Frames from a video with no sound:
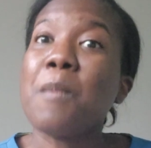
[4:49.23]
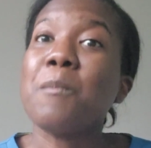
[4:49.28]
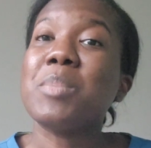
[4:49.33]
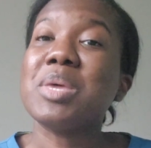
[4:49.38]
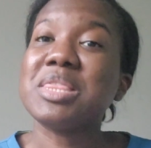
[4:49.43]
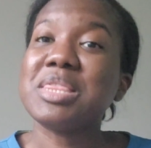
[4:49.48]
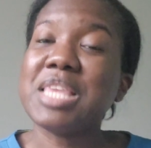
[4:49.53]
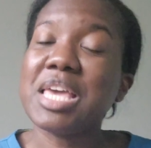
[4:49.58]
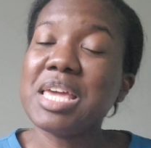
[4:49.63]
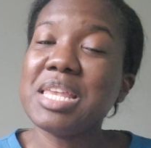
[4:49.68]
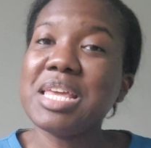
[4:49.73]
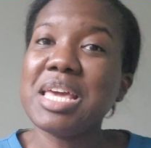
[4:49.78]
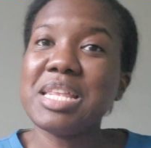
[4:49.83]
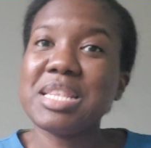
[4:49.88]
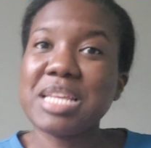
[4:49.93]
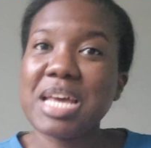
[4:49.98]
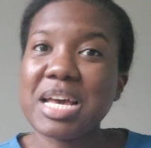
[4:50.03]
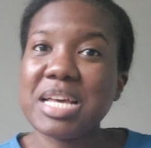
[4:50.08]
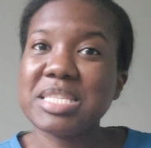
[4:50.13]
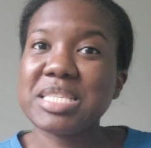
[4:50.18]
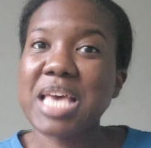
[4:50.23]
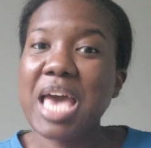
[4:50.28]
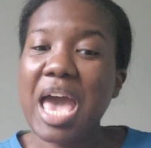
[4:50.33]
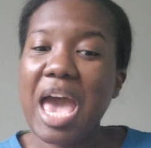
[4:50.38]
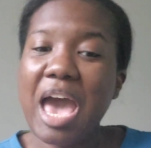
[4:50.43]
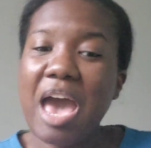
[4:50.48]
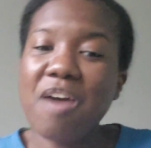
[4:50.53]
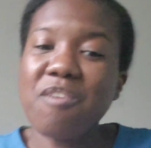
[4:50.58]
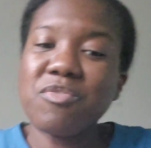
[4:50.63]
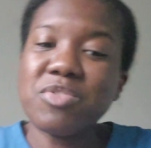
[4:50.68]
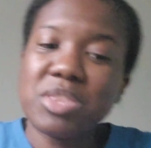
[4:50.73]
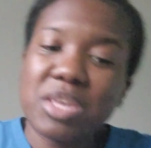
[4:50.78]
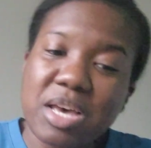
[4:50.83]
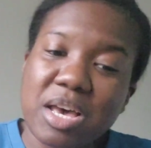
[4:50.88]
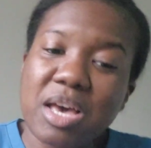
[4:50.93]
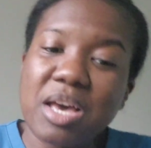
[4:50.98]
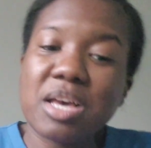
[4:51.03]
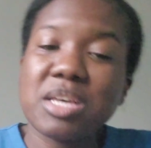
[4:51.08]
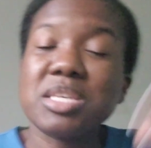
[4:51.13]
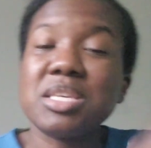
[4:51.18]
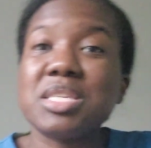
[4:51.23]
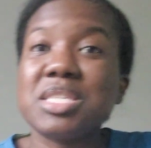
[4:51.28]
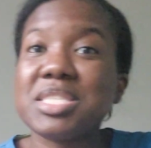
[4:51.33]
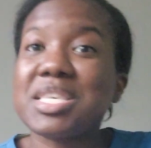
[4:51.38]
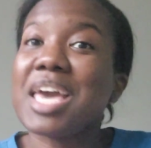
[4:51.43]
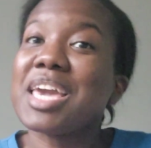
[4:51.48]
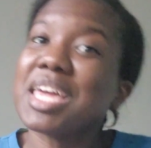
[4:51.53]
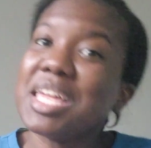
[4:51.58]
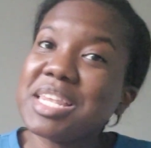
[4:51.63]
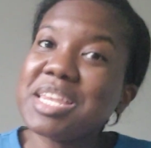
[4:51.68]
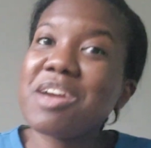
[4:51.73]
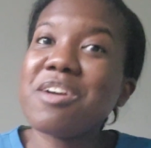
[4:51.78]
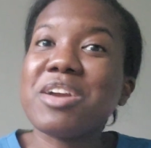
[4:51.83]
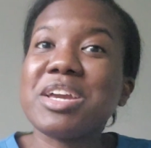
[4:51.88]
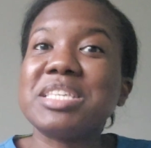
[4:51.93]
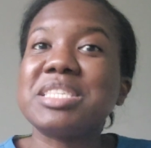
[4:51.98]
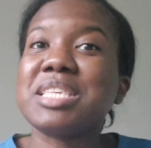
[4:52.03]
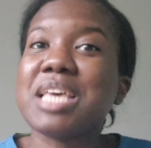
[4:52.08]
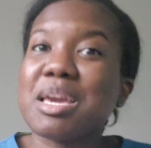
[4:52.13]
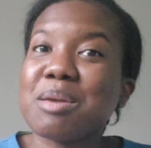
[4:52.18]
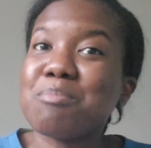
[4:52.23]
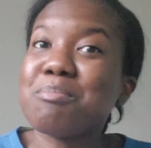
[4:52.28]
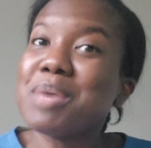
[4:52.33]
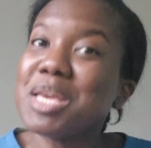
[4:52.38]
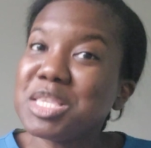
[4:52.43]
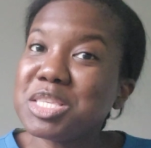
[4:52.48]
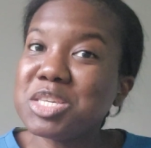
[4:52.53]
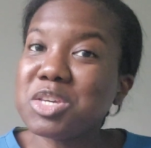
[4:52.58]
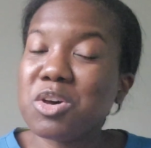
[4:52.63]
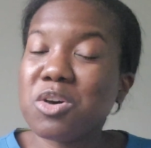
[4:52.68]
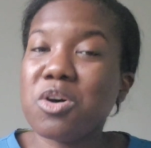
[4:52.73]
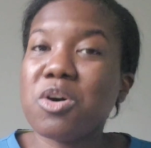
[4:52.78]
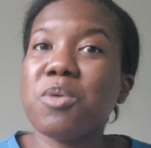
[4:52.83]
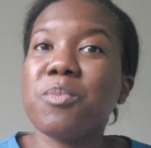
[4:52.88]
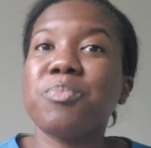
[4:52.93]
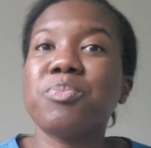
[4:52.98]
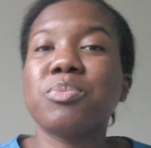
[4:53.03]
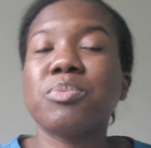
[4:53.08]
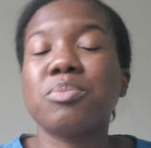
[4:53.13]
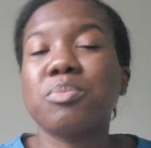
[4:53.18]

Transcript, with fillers: but then it does have the secondary segmental